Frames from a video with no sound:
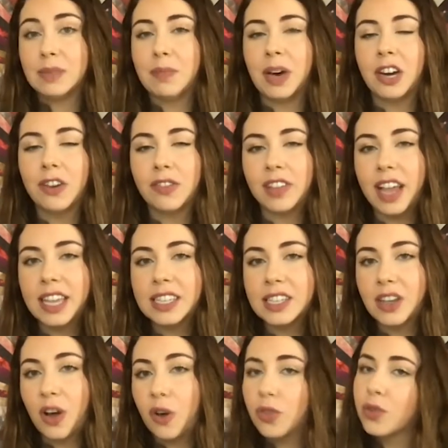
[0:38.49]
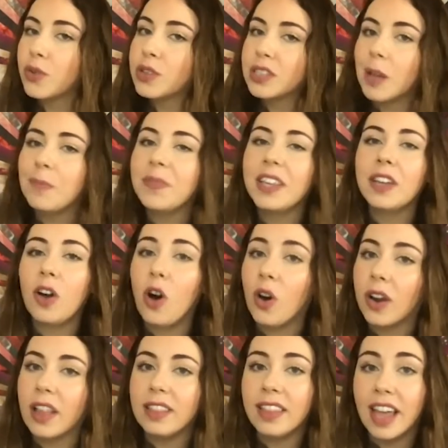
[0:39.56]
Butterflies go through something
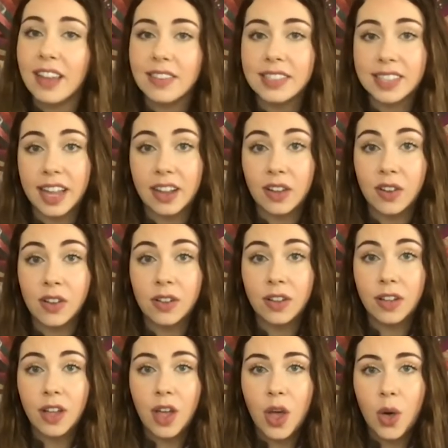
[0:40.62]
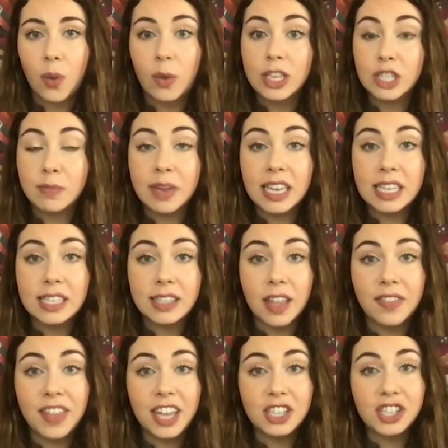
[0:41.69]
called a life cycle, which means
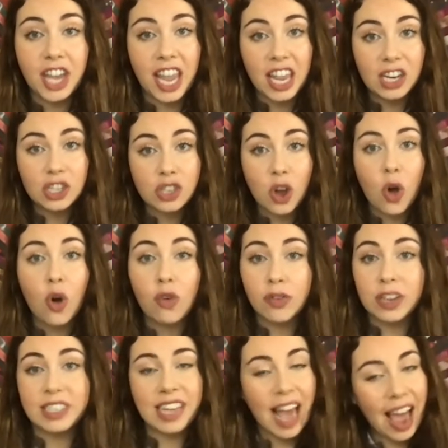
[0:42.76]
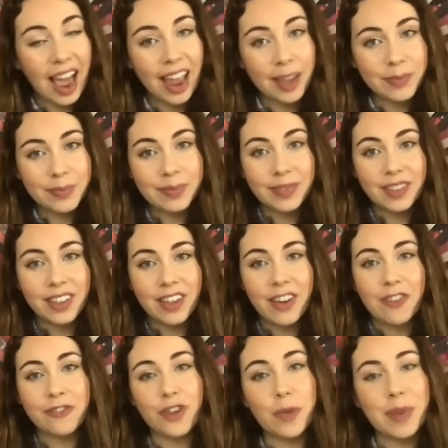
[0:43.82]
that they change over time,
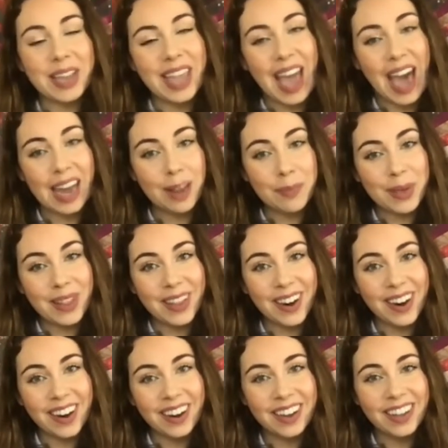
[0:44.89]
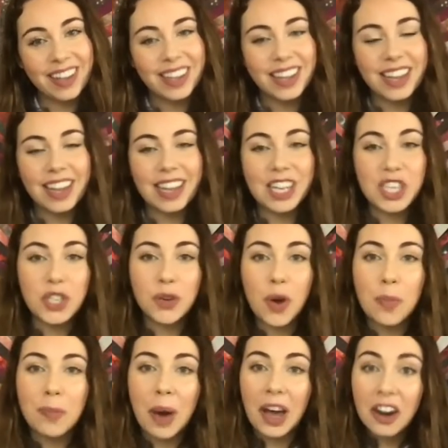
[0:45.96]
from a caterpillar into
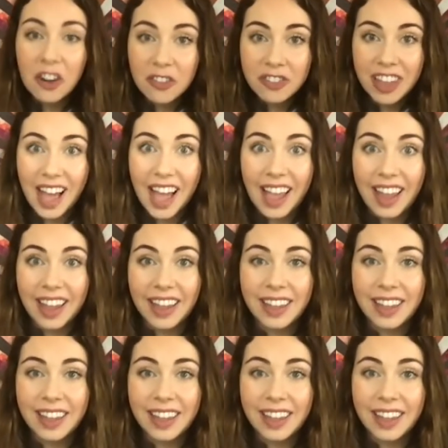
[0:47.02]
a butterfly.